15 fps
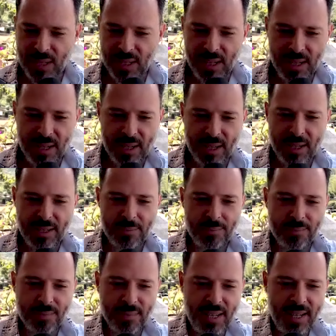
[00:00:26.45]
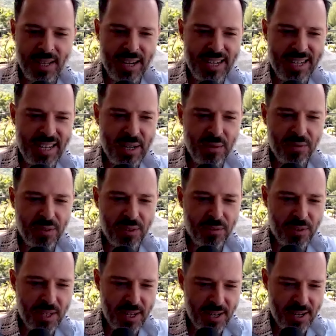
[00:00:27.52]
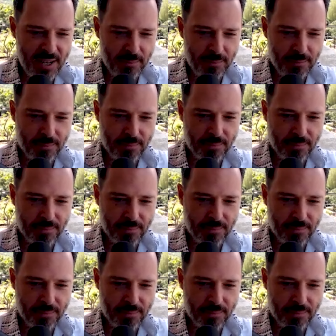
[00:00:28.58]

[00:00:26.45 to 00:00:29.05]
in 1915,